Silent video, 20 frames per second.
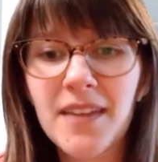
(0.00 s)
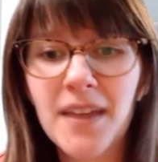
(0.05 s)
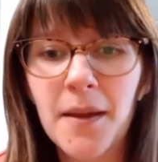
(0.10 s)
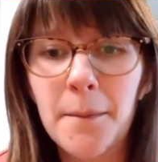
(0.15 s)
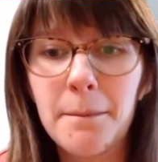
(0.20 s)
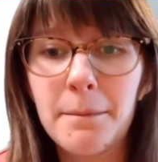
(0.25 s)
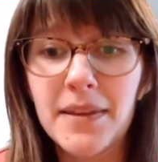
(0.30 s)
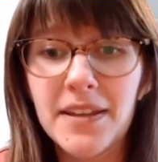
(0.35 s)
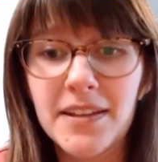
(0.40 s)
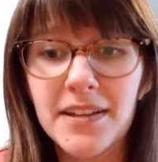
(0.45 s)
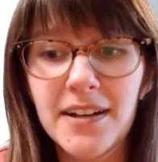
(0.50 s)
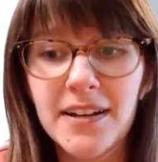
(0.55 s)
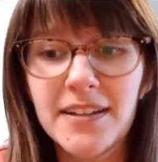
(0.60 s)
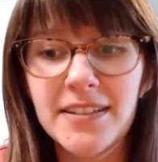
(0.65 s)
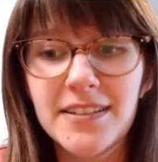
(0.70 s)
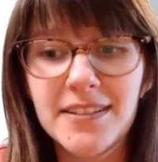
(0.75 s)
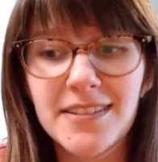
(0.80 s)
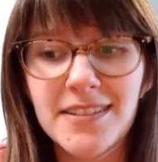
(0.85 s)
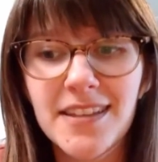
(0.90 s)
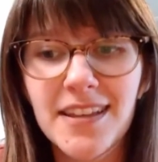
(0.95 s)

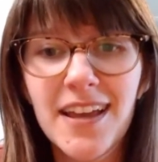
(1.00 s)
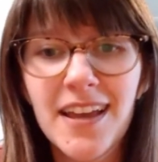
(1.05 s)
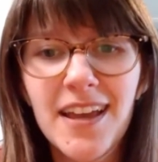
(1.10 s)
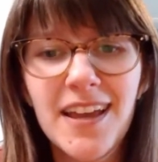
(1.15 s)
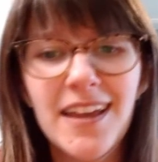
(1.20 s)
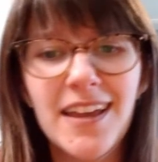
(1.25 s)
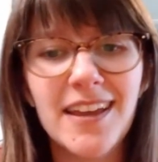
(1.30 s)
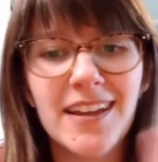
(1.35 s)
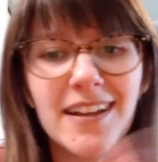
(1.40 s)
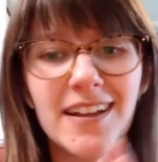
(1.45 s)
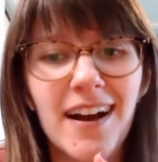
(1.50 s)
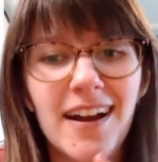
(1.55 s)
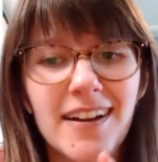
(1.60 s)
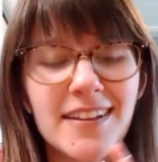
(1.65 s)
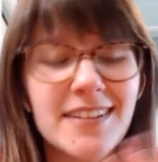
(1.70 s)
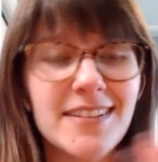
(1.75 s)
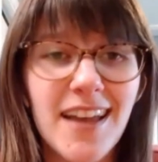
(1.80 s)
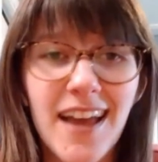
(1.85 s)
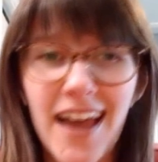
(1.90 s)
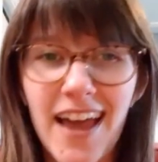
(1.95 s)
Because it got
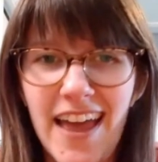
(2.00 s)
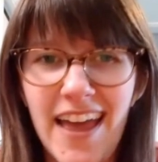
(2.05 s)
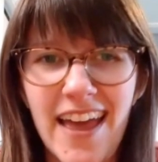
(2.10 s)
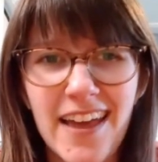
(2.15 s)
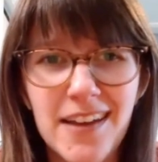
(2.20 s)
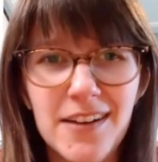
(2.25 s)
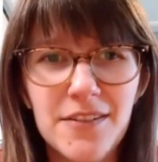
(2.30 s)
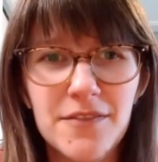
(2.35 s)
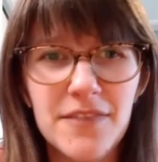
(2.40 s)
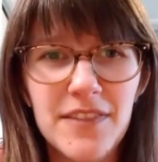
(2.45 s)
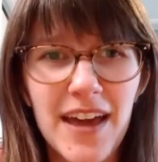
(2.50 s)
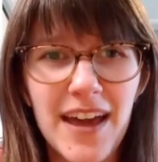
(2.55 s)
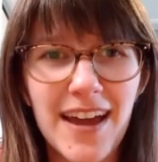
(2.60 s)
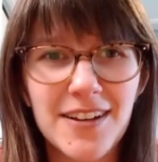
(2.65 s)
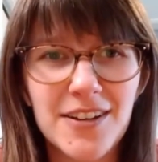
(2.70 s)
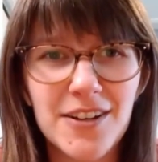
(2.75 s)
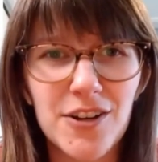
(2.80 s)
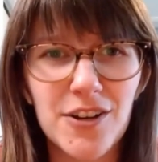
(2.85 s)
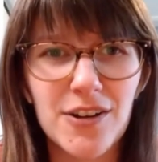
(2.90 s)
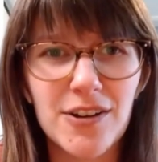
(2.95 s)
us ahead of
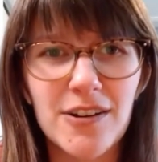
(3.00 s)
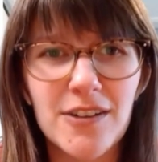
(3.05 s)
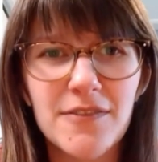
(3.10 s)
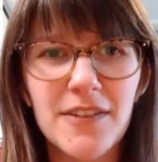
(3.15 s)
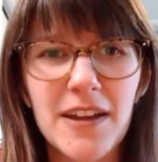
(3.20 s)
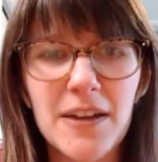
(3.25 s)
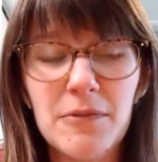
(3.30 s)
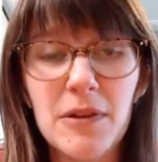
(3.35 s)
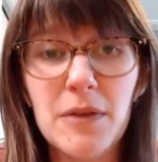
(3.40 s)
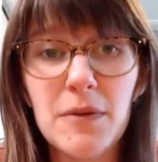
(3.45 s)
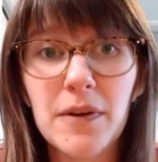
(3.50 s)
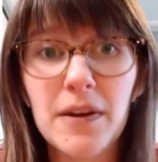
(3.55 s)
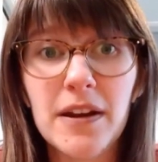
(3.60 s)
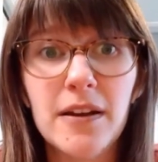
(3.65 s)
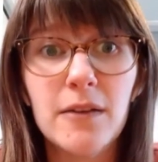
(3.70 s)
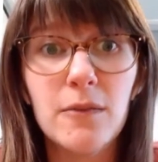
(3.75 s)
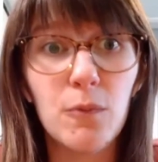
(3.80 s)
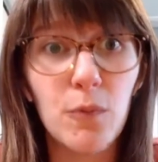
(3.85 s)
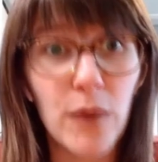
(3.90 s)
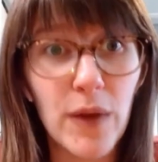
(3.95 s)
that curve and we
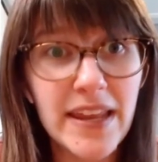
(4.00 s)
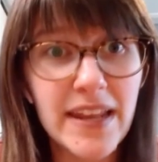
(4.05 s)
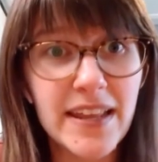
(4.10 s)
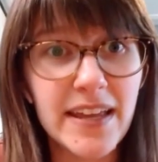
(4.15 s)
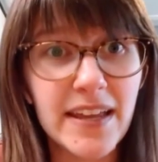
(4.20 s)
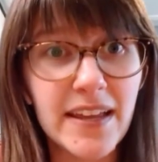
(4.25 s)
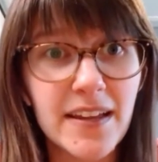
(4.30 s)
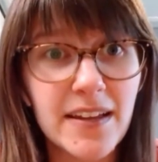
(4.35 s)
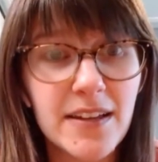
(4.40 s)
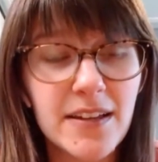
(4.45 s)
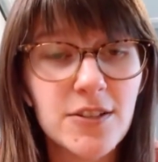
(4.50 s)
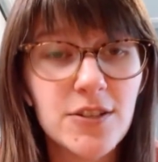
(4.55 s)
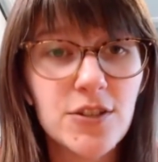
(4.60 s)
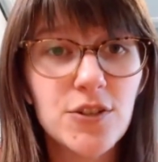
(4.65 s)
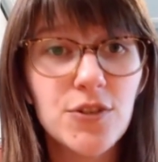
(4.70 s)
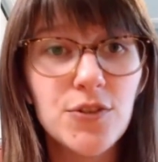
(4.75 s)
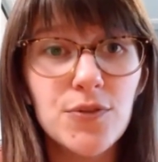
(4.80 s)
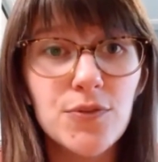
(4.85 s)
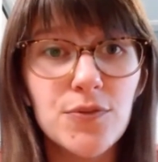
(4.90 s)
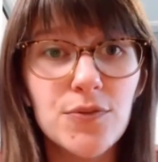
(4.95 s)
weren't waiting
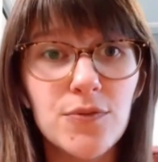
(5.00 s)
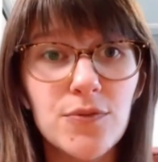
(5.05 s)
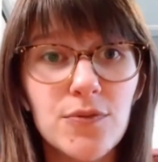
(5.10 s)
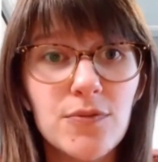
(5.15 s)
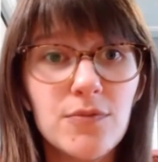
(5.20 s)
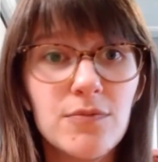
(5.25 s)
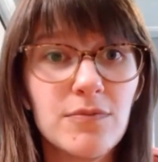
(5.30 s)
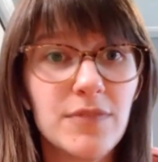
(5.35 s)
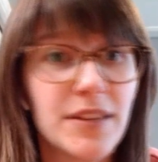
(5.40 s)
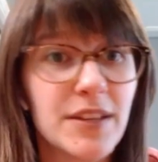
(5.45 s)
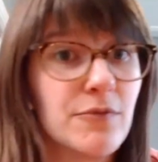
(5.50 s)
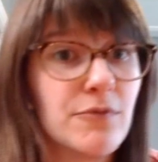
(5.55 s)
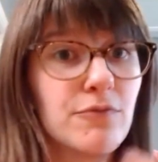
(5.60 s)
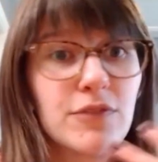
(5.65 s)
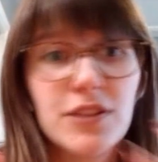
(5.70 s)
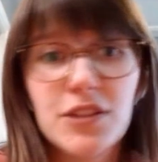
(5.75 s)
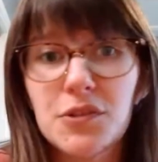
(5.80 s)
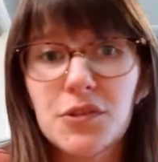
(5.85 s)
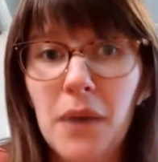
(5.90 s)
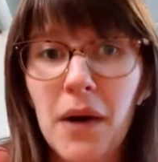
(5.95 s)
to like
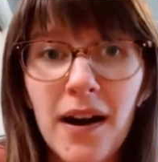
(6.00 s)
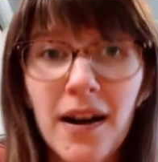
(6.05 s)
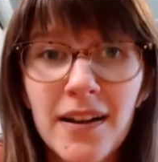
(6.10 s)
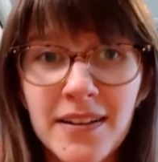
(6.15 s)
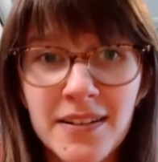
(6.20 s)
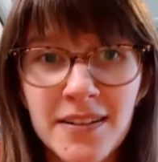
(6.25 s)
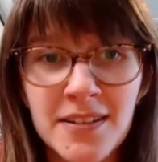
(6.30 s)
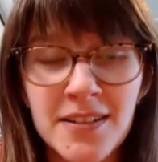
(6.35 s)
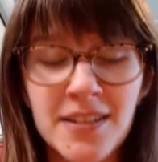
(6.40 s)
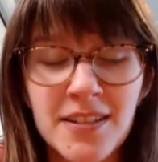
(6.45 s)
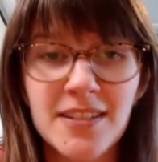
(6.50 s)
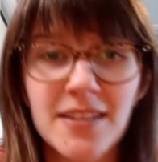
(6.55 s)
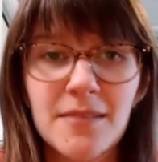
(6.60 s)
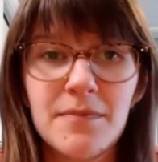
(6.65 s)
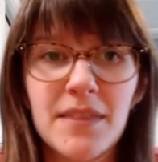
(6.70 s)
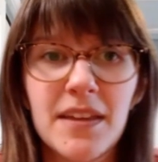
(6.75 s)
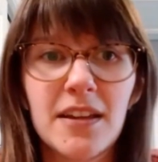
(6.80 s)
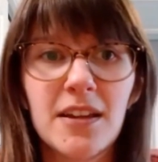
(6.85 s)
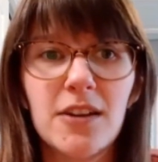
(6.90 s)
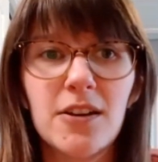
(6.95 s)
respond to
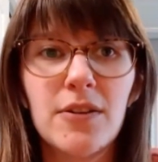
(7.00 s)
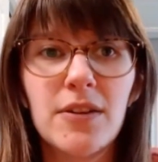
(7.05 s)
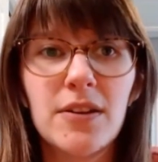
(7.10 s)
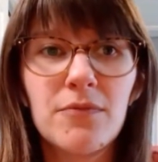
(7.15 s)
something going